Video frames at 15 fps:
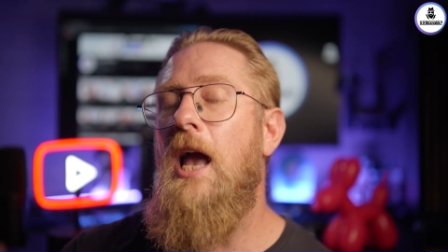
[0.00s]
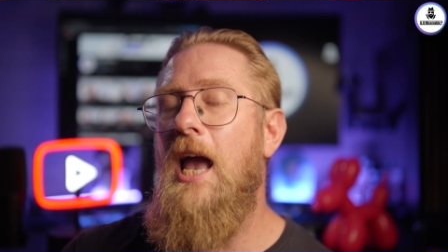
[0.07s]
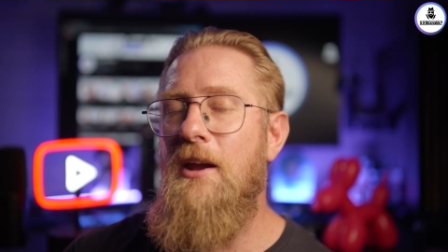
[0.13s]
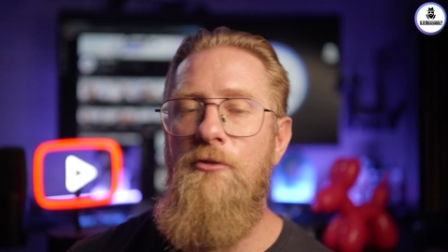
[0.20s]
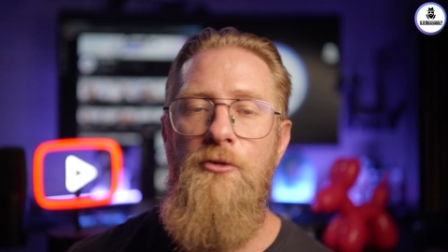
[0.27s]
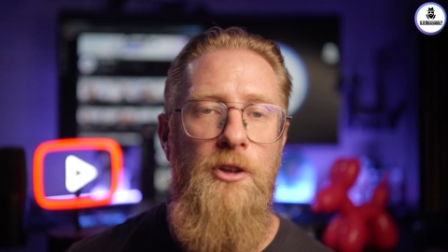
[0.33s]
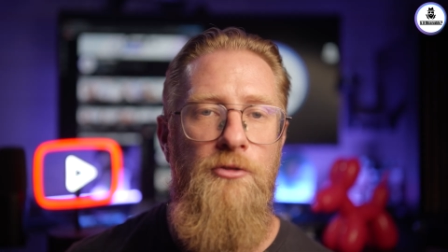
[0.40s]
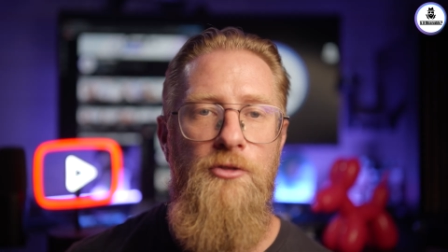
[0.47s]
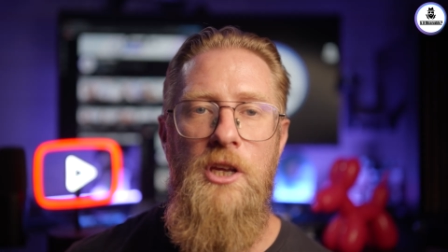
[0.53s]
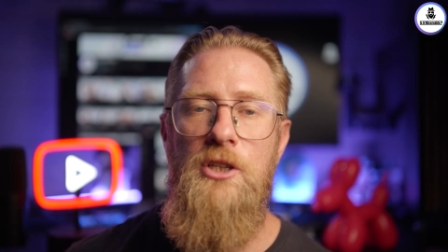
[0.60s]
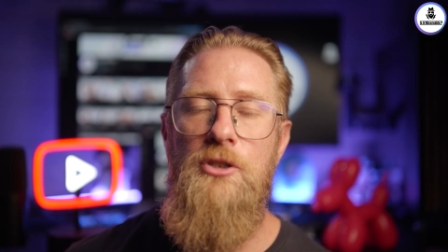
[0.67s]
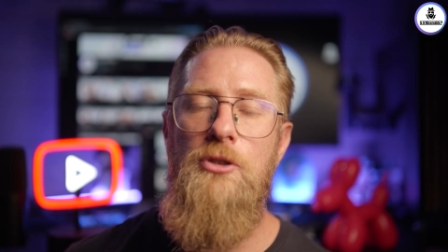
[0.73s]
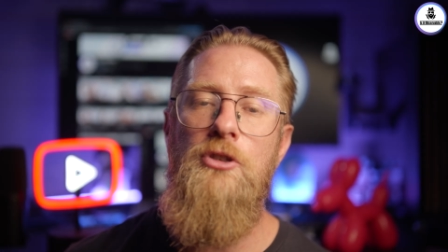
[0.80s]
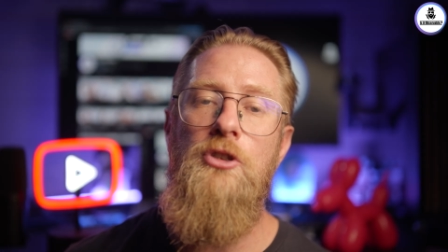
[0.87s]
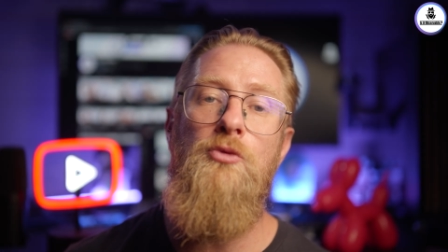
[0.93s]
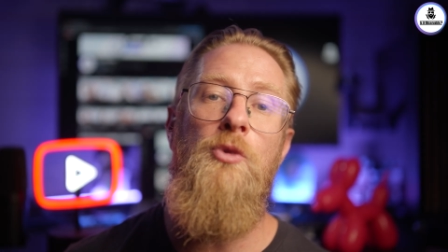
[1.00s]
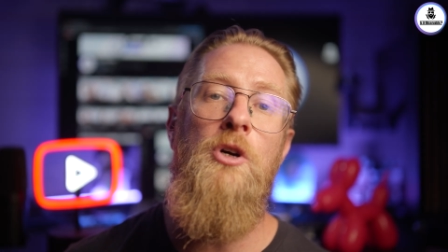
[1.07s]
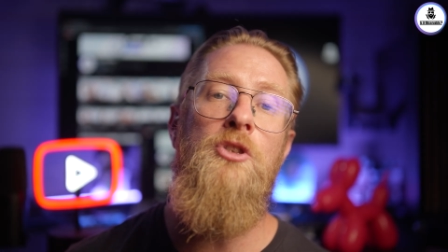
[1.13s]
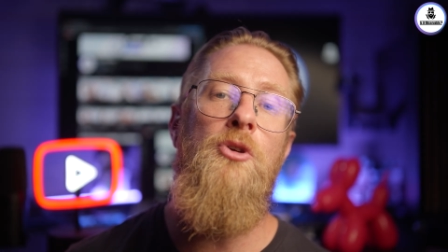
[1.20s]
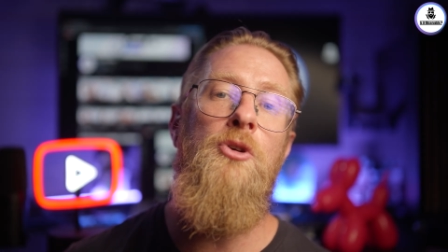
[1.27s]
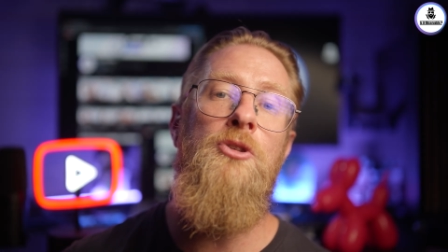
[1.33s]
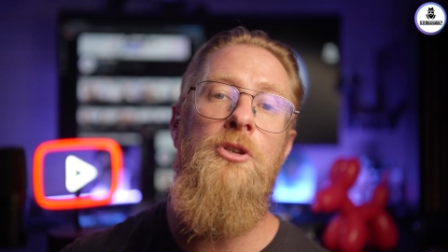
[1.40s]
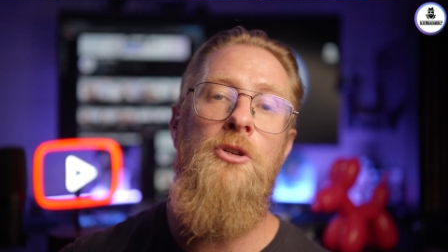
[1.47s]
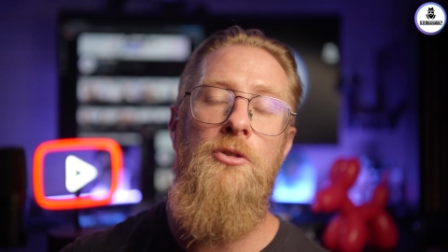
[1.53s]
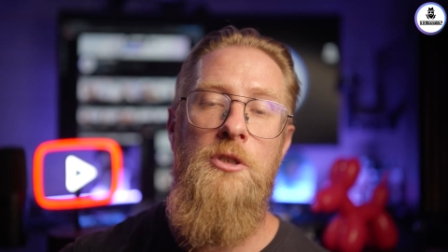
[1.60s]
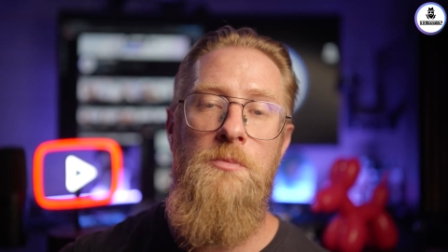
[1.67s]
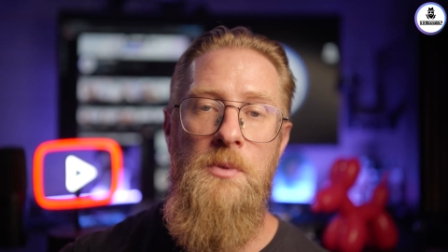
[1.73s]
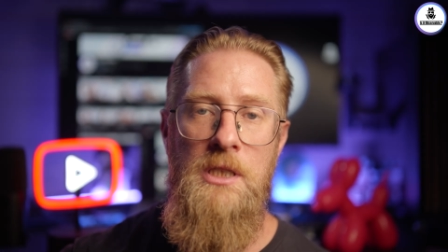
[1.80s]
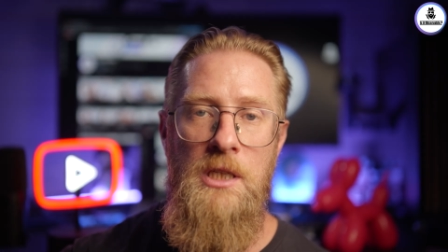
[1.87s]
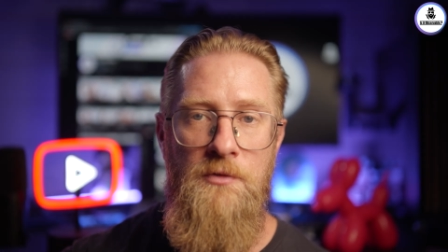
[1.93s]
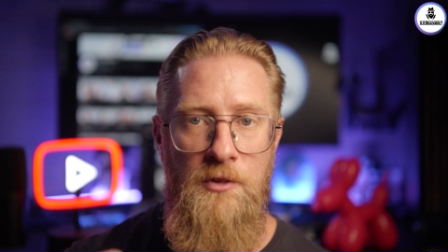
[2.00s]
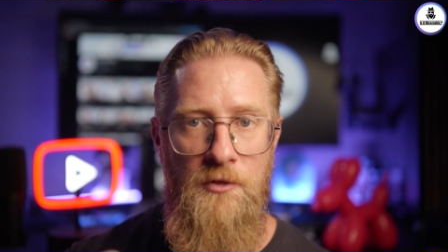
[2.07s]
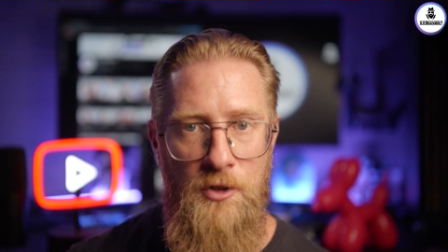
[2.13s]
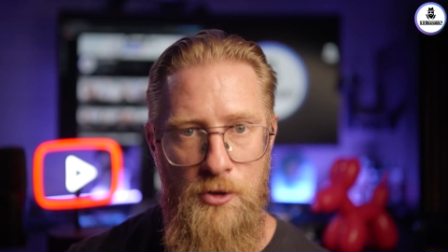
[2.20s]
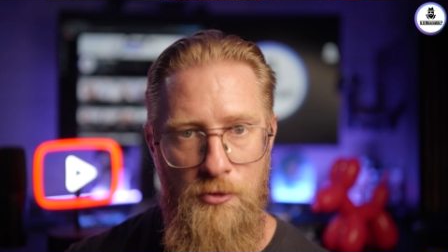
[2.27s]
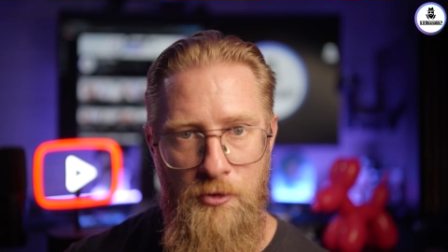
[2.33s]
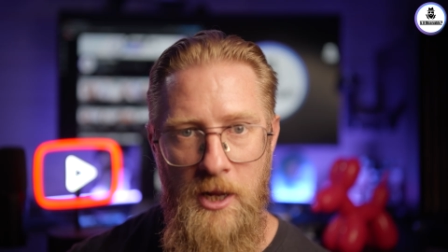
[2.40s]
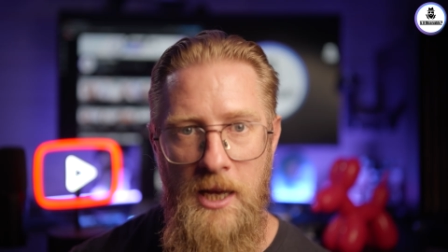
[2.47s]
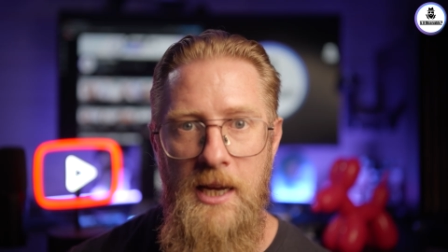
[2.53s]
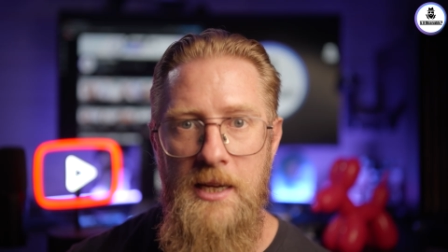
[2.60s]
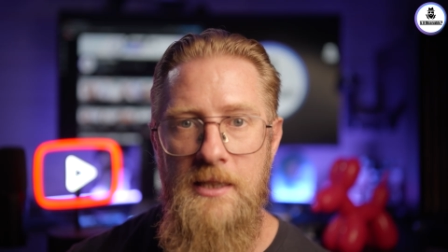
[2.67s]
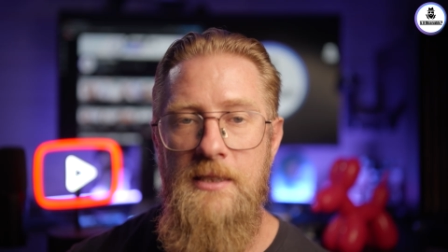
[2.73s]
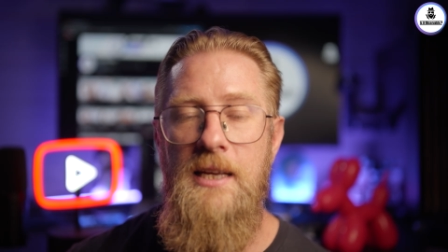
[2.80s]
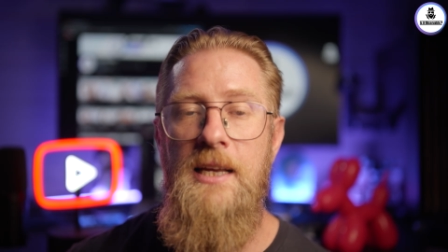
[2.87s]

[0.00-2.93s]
every feature was under a specific feature flags,